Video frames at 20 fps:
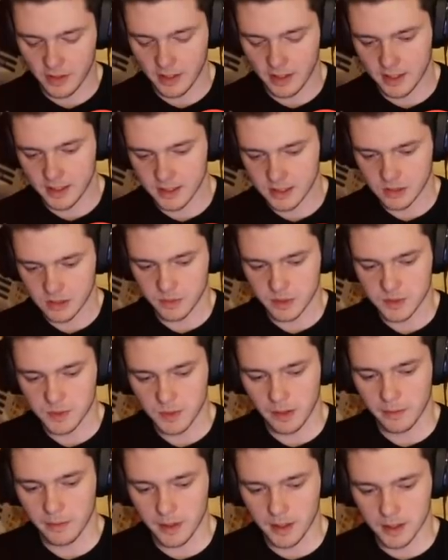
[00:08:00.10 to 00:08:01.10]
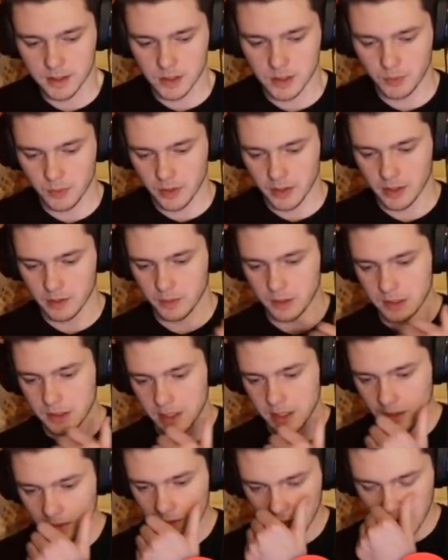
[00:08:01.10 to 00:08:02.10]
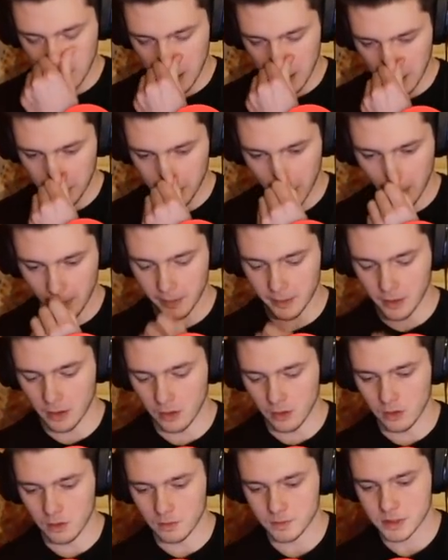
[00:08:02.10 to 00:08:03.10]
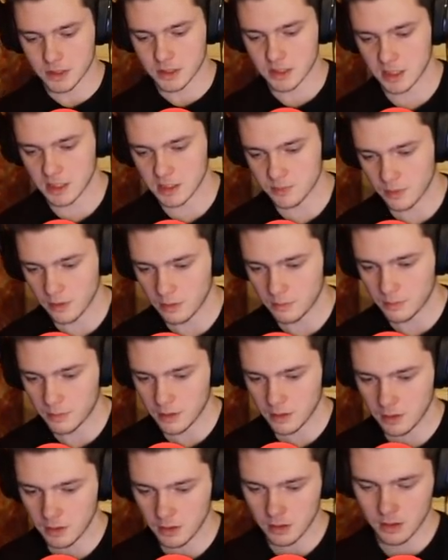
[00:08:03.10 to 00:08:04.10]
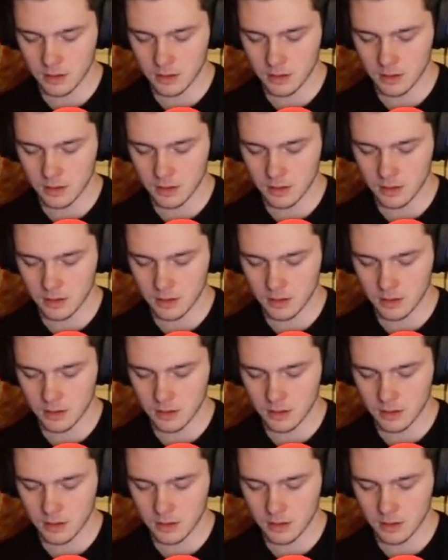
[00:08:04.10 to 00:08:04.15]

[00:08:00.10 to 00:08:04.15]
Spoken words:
I assume he's probably also playing beat down. Probably Golem since he has Bar Barrel.